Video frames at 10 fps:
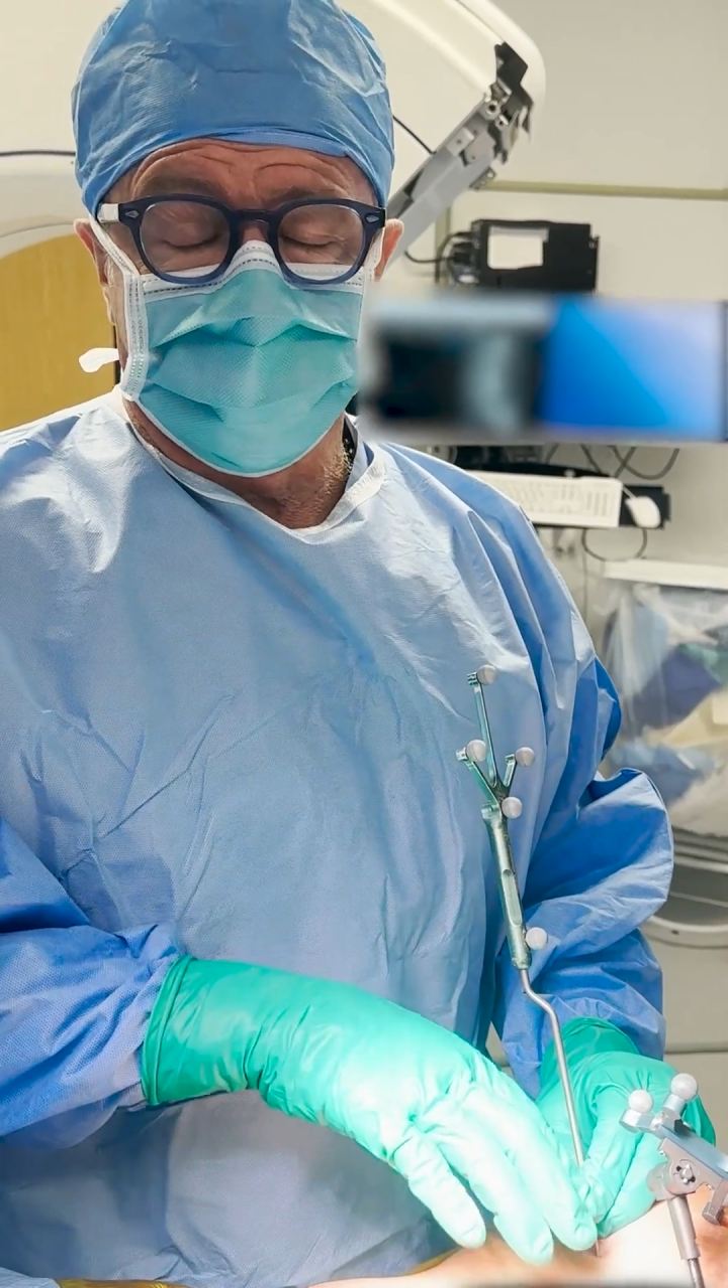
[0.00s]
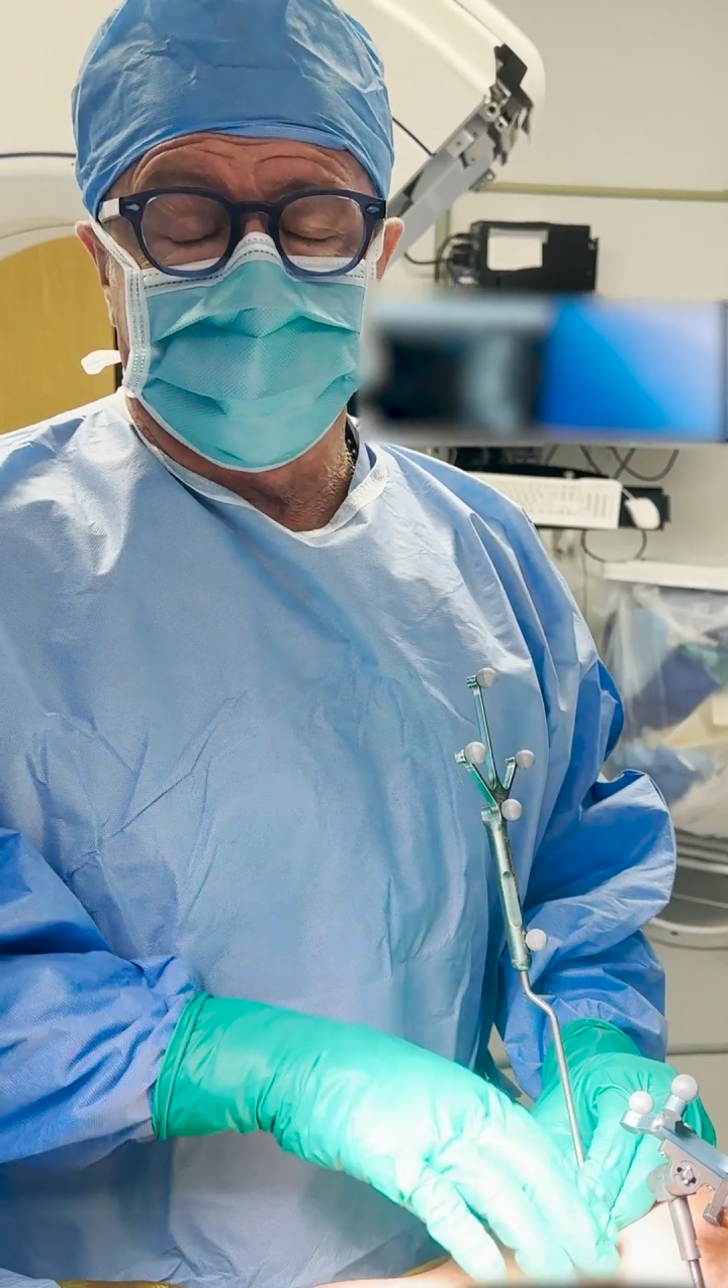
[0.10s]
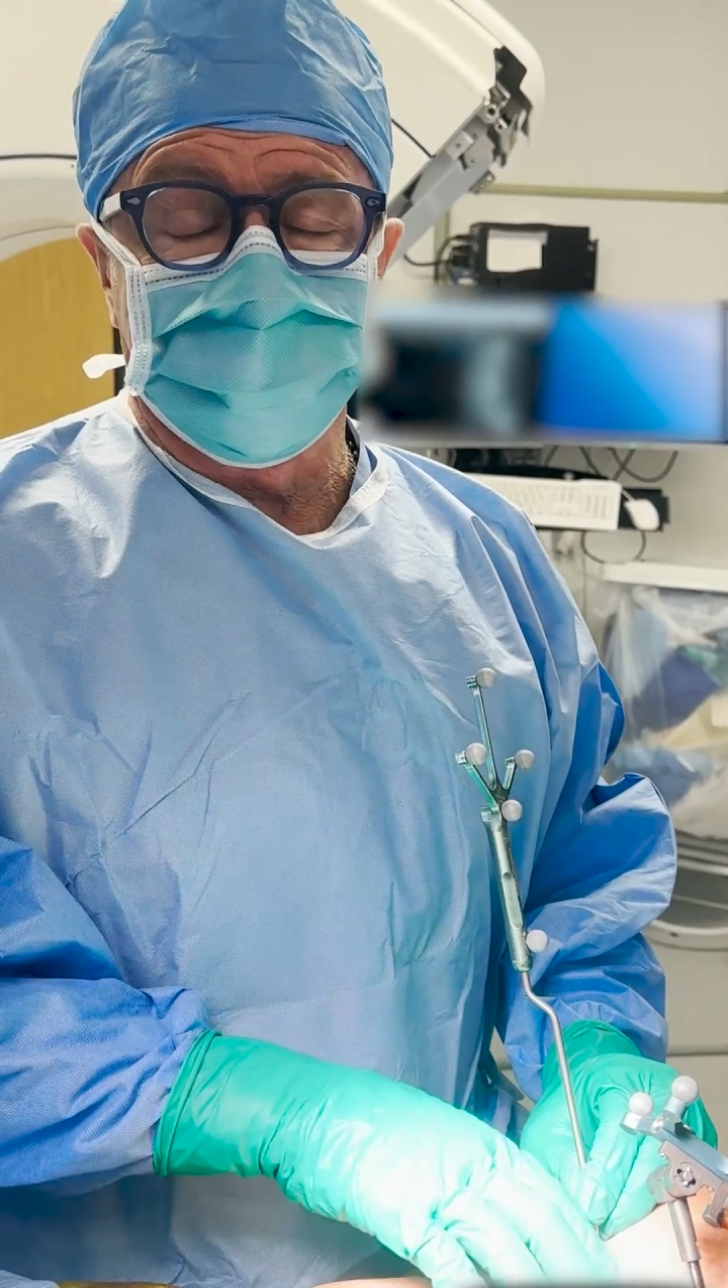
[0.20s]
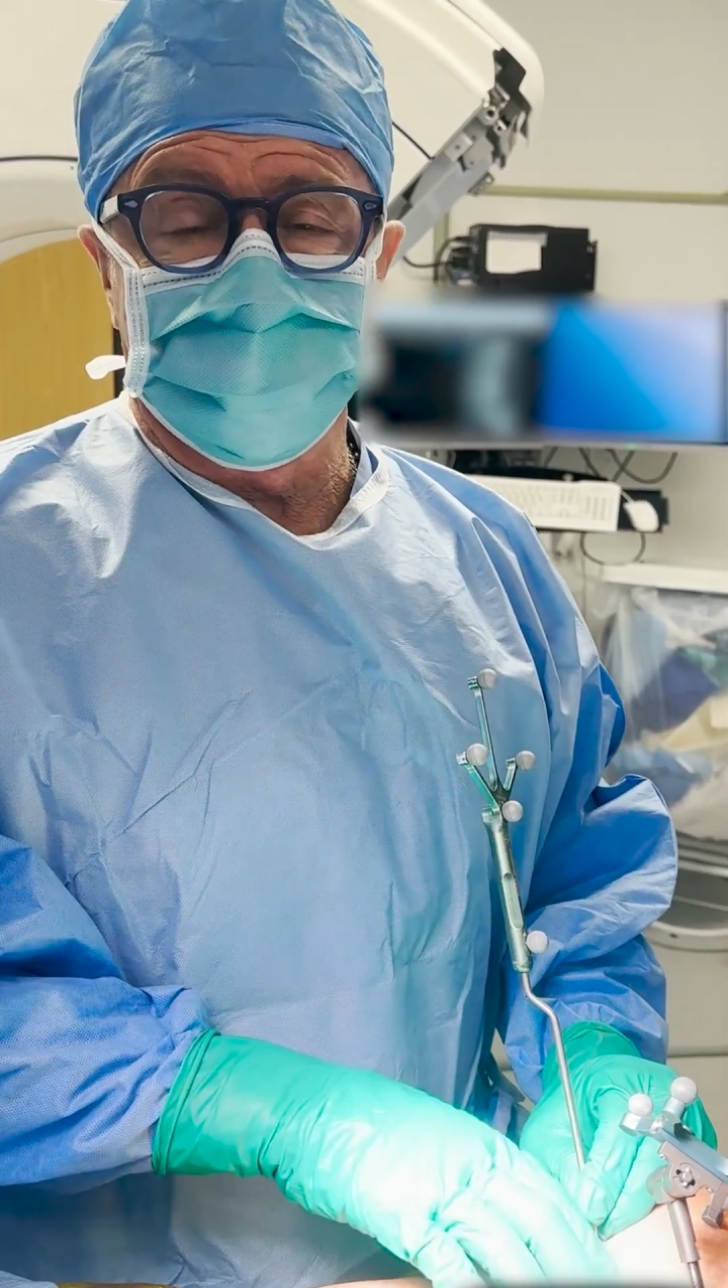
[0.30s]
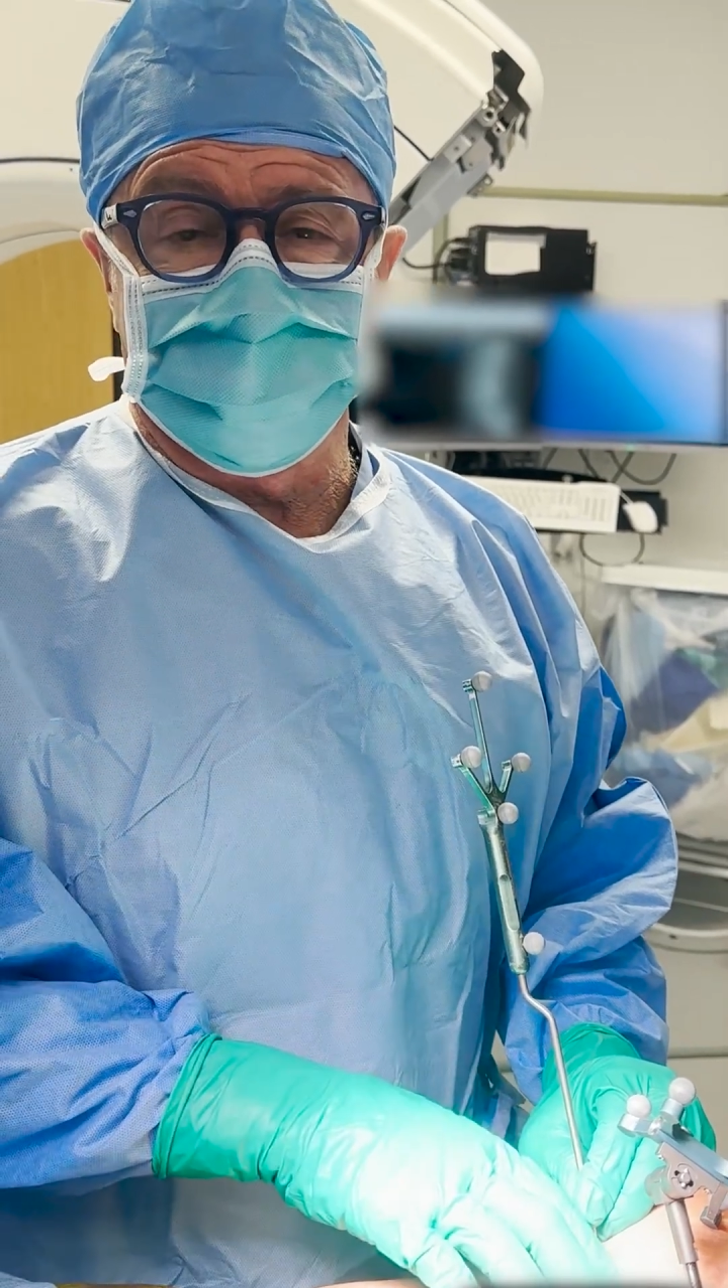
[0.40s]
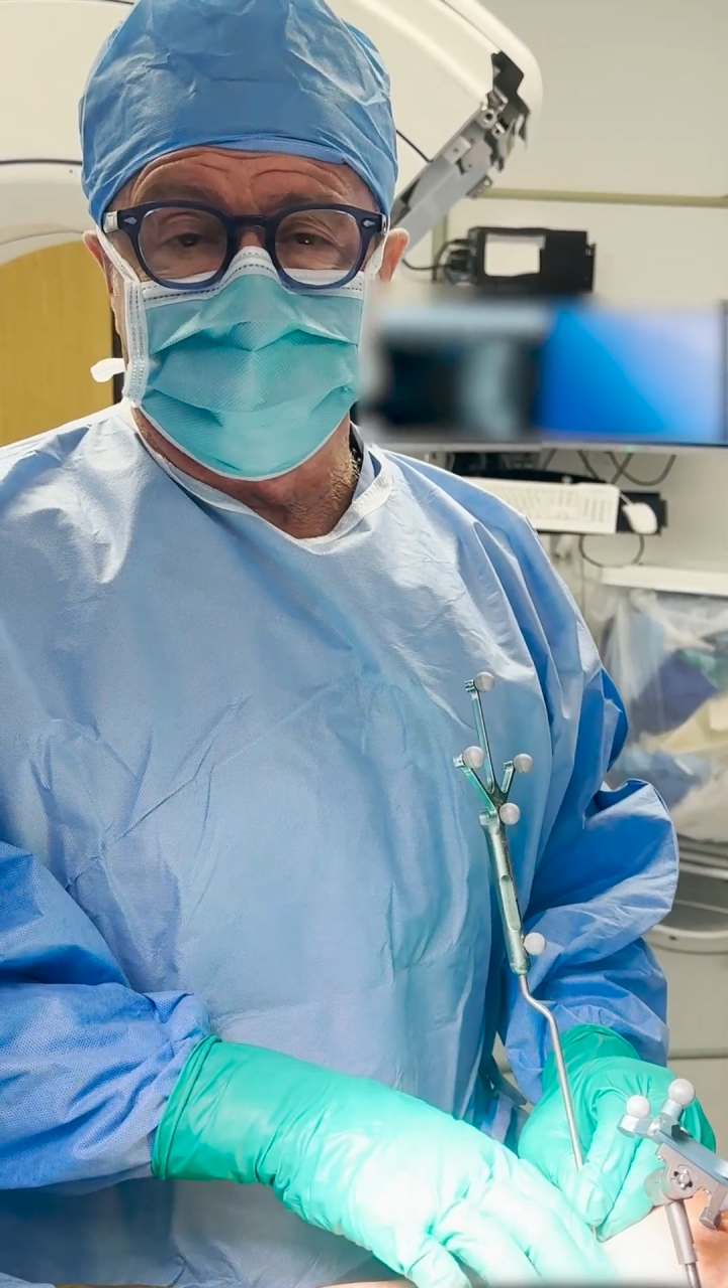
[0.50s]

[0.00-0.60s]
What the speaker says: find the